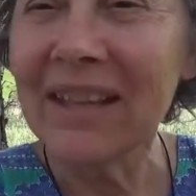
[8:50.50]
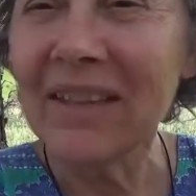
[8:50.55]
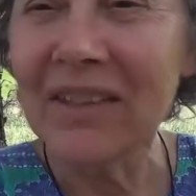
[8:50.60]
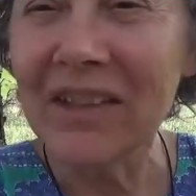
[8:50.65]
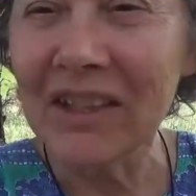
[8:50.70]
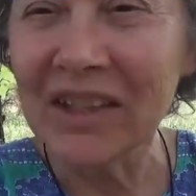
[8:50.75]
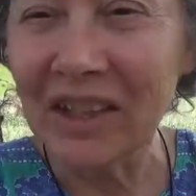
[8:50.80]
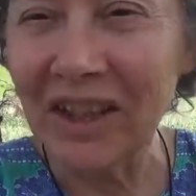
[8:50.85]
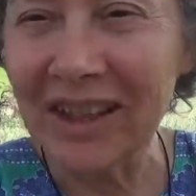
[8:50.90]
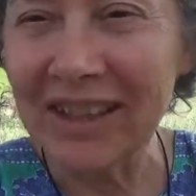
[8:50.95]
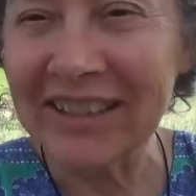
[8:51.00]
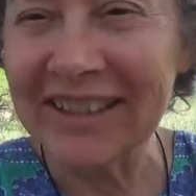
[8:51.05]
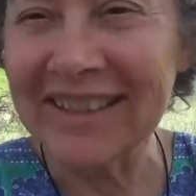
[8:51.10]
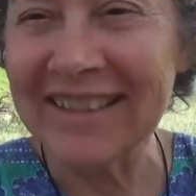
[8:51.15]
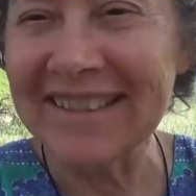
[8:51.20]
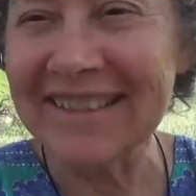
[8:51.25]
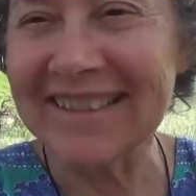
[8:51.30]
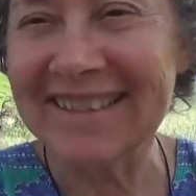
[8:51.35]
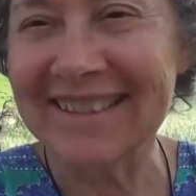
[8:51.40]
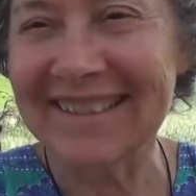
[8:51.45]
the
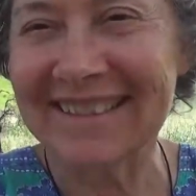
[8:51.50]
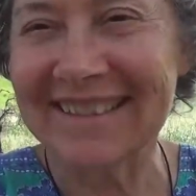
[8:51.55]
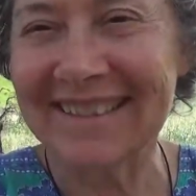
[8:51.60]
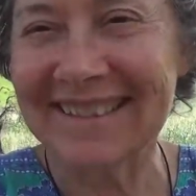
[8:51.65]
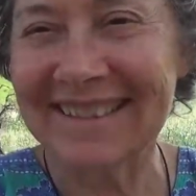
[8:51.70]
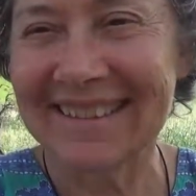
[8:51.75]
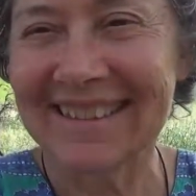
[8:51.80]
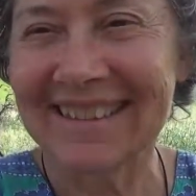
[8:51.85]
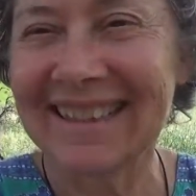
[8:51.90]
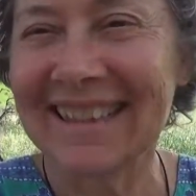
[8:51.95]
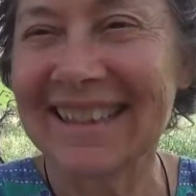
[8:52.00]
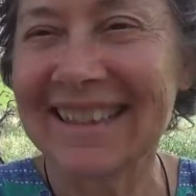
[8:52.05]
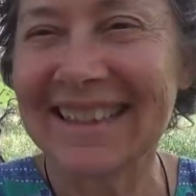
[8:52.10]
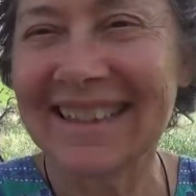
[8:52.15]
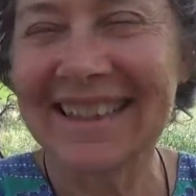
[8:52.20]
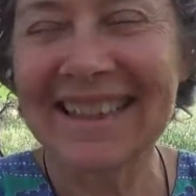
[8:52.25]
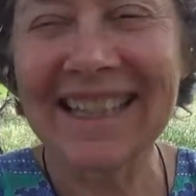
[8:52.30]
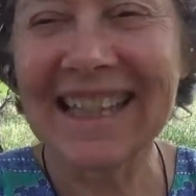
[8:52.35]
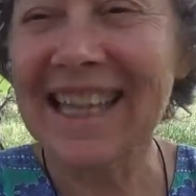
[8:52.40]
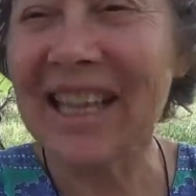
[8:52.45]
darkness.
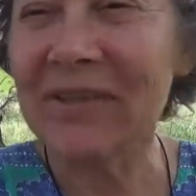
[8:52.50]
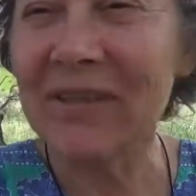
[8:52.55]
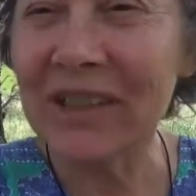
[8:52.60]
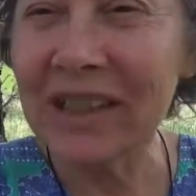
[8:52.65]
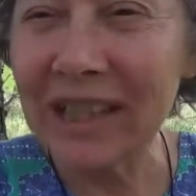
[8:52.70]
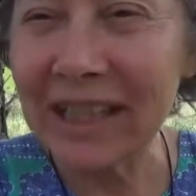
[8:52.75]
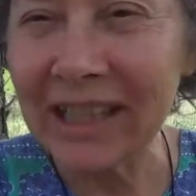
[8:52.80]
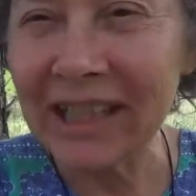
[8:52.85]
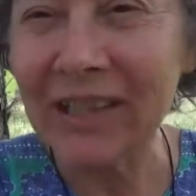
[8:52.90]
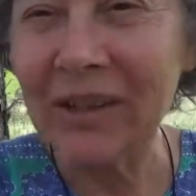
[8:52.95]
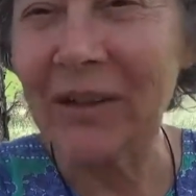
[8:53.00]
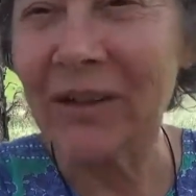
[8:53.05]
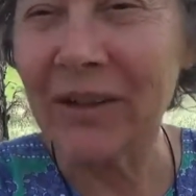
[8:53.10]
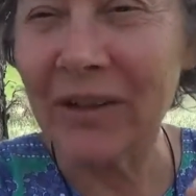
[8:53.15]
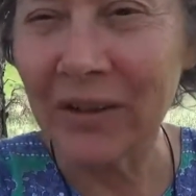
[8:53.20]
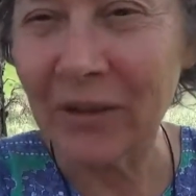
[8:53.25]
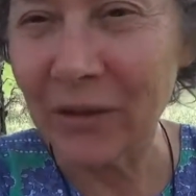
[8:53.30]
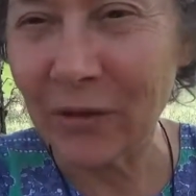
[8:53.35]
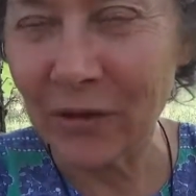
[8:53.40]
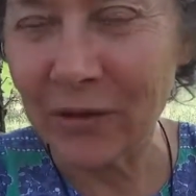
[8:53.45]
Even here
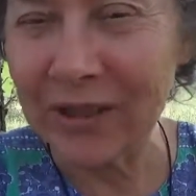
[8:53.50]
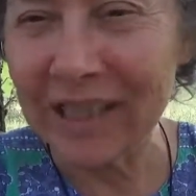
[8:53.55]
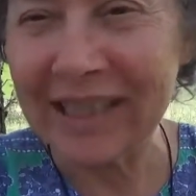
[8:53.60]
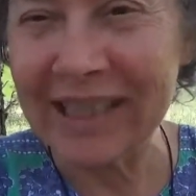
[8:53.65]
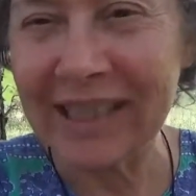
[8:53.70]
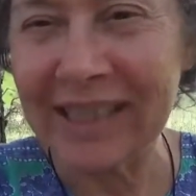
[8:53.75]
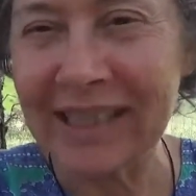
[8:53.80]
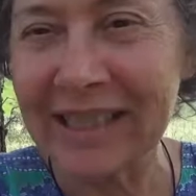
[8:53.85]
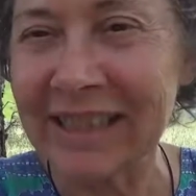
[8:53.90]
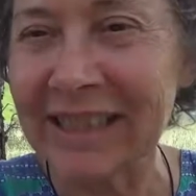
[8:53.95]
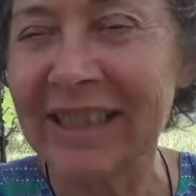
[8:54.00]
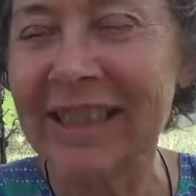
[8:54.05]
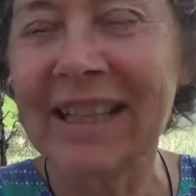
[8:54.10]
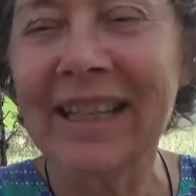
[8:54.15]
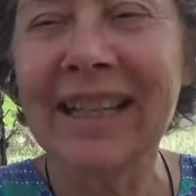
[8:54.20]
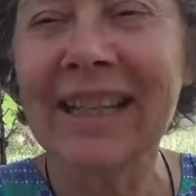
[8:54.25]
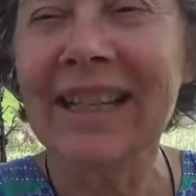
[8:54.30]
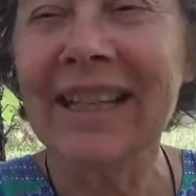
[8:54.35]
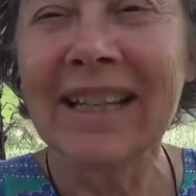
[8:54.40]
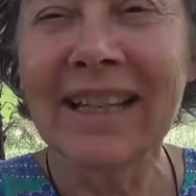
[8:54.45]
in 3D,
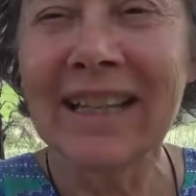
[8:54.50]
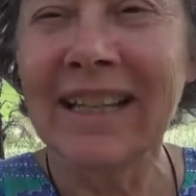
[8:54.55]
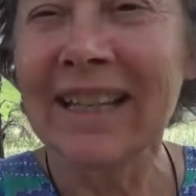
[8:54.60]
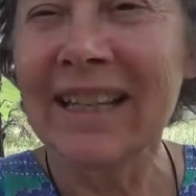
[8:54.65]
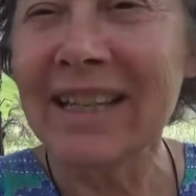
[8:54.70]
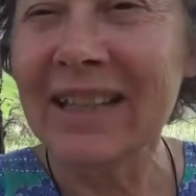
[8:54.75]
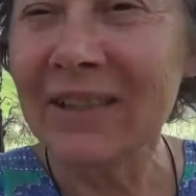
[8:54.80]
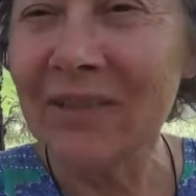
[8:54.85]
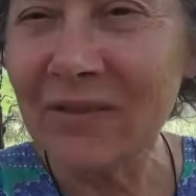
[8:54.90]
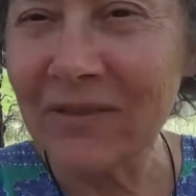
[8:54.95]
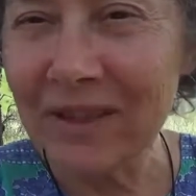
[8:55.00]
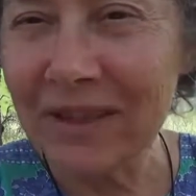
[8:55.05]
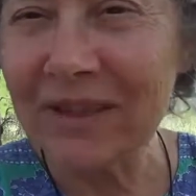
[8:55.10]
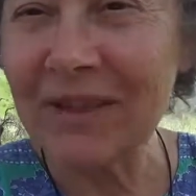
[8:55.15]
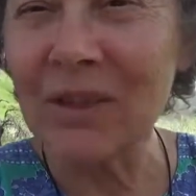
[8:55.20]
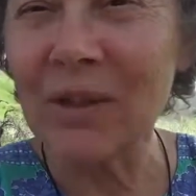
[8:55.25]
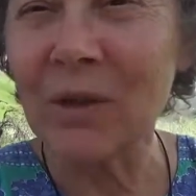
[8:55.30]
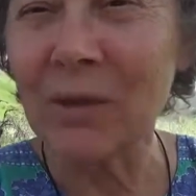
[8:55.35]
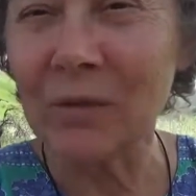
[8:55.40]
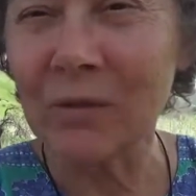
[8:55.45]
in the
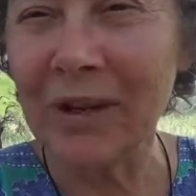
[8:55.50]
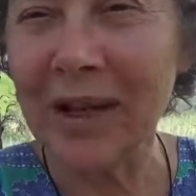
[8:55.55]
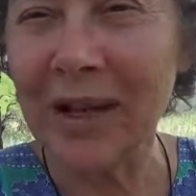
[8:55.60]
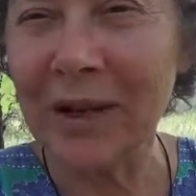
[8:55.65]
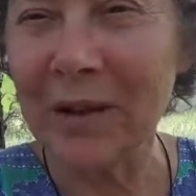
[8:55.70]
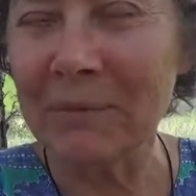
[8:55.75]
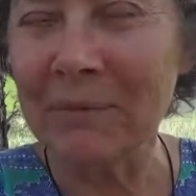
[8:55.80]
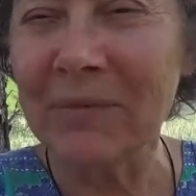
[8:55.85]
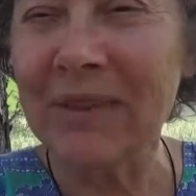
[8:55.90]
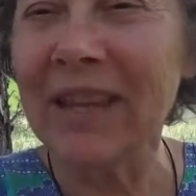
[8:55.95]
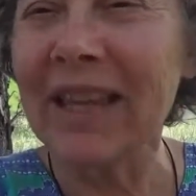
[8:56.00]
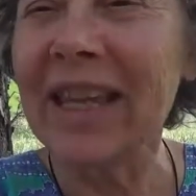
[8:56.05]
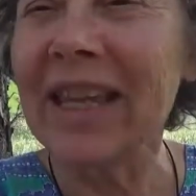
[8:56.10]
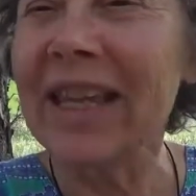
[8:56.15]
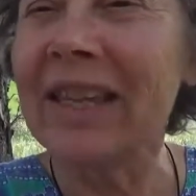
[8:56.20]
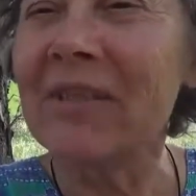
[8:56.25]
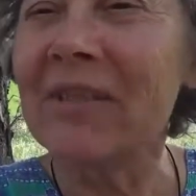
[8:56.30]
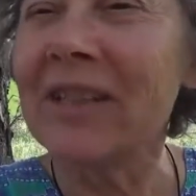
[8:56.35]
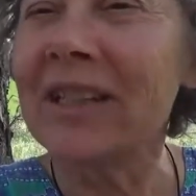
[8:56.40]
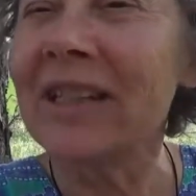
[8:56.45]
physical realm,
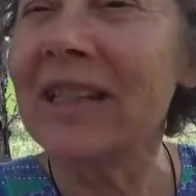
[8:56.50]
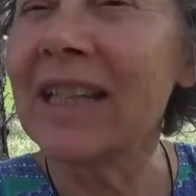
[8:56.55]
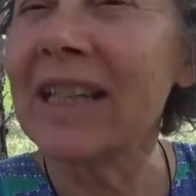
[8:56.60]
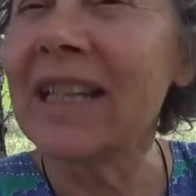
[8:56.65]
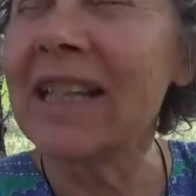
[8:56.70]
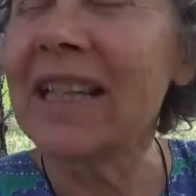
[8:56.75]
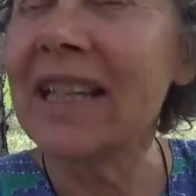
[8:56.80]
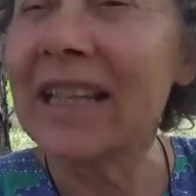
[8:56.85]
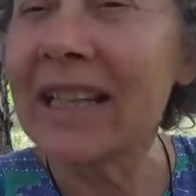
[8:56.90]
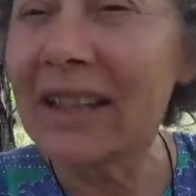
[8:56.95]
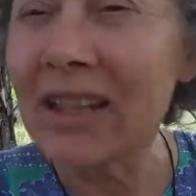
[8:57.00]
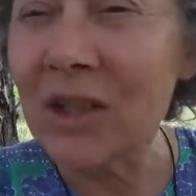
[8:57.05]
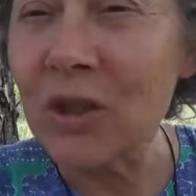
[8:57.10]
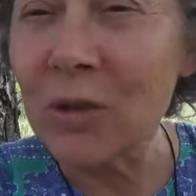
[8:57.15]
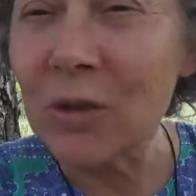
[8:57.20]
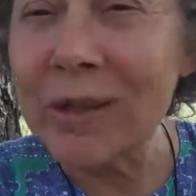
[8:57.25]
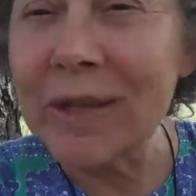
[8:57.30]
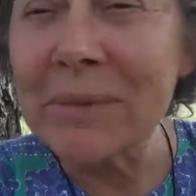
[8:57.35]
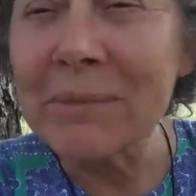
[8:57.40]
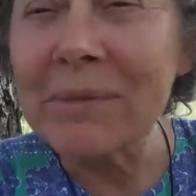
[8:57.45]
even in the
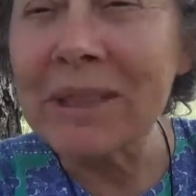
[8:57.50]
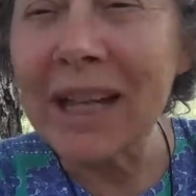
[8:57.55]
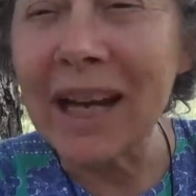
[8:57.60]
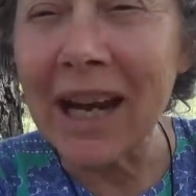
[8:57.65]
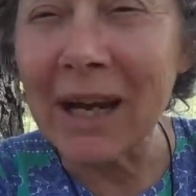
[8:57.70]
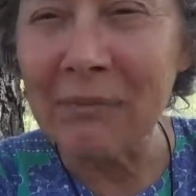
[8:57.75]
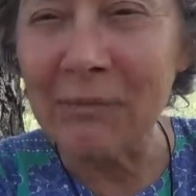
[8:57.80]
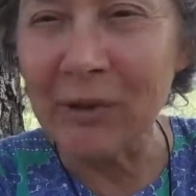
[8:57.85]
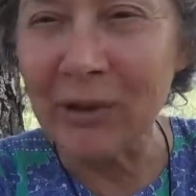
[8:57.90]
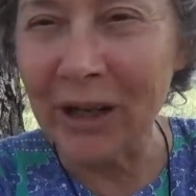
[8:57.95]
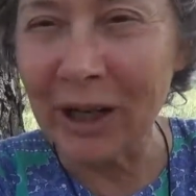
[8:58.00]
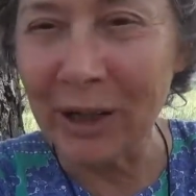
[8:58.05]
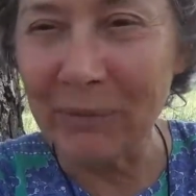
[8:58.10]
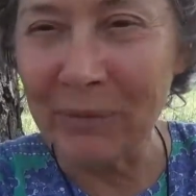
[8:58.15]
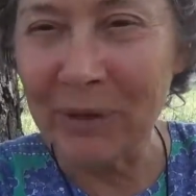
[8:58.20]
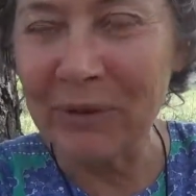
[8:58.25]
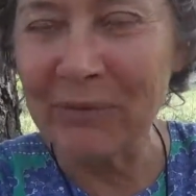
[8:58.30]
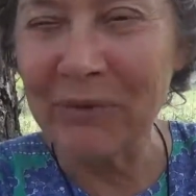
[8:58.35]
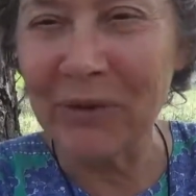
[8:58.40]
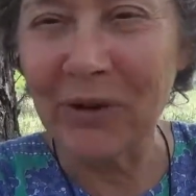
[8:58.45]
dream time
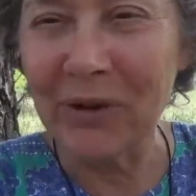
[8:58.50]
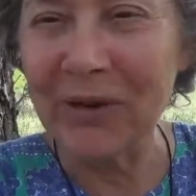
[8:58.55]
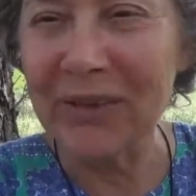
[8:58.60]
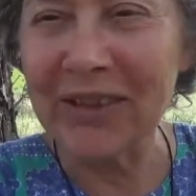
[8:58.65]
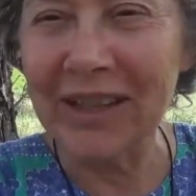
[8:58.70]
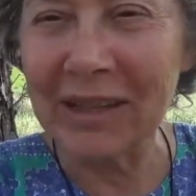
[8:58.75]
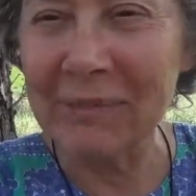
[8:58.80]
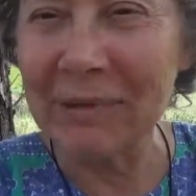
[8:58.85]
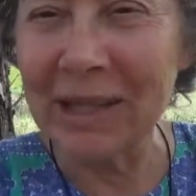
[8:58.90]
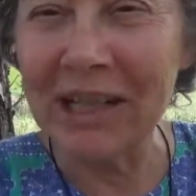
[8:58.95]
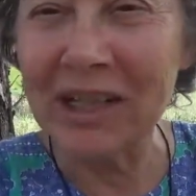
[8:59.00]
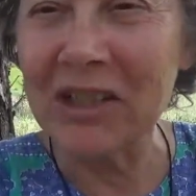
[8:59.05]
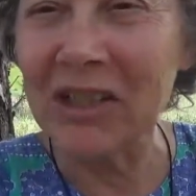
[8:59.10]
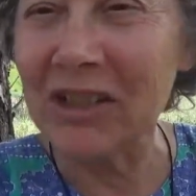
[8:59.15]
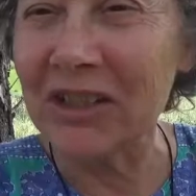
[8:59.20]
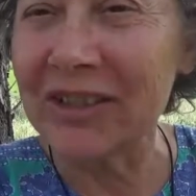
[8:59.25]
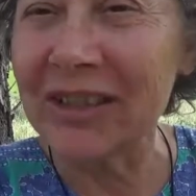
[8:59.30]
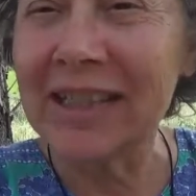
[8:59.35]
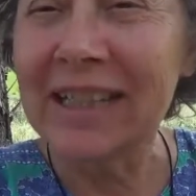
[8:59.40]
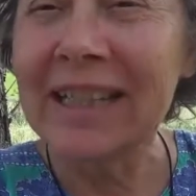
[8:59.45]
realm, the fourth
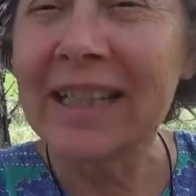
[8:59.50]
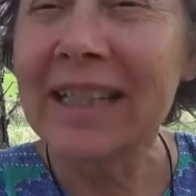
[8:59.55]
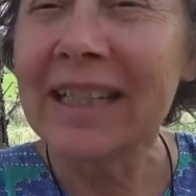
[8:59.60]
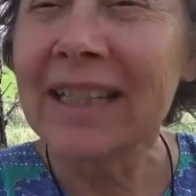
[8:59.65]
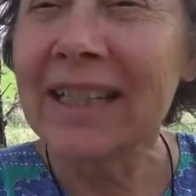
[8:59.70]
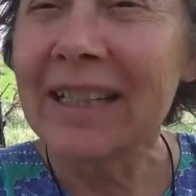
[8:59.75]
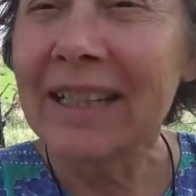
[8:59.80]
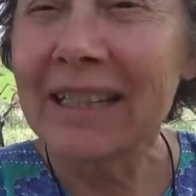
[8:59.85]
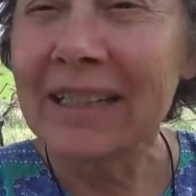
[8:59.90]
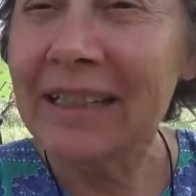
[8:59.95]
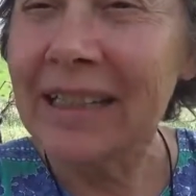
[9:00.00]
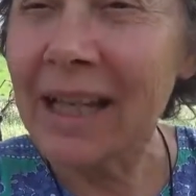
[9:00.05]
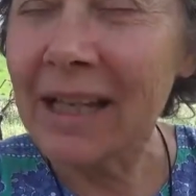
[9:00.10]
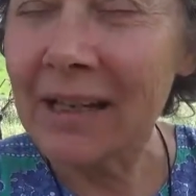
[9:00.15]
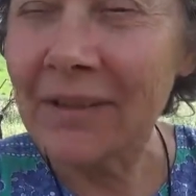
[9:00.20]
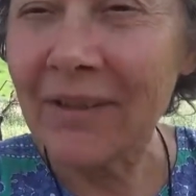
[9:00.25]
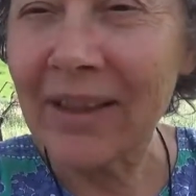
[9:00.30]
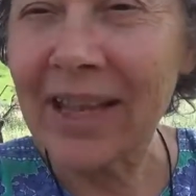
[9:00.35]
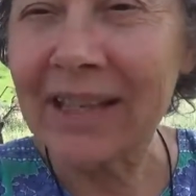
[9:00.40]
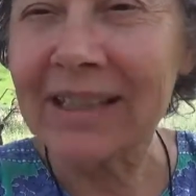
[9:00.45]
dimension,
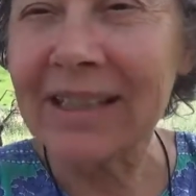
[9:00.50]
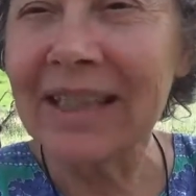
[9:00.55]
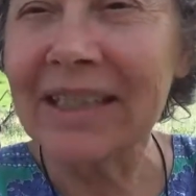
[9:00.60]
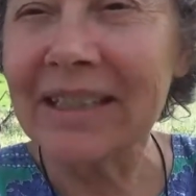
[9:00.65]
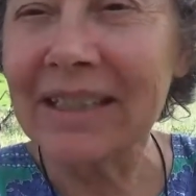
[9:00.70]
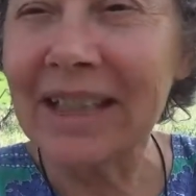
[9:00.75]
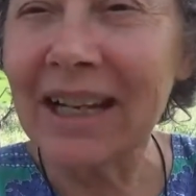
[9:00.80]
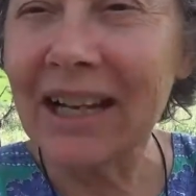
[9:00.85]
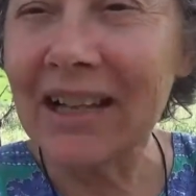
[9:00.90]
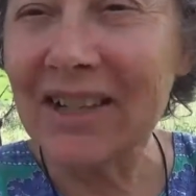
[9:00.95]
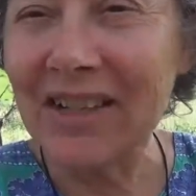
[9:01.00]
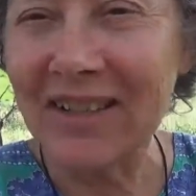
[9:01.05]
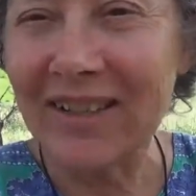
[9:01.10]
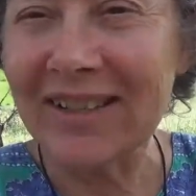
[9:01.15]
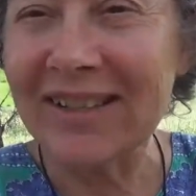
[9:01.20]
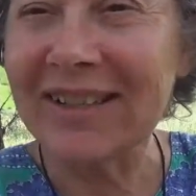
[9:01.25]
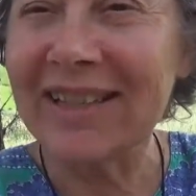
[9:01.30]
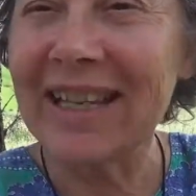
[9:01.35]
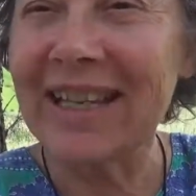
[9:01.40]
none of that can touch us.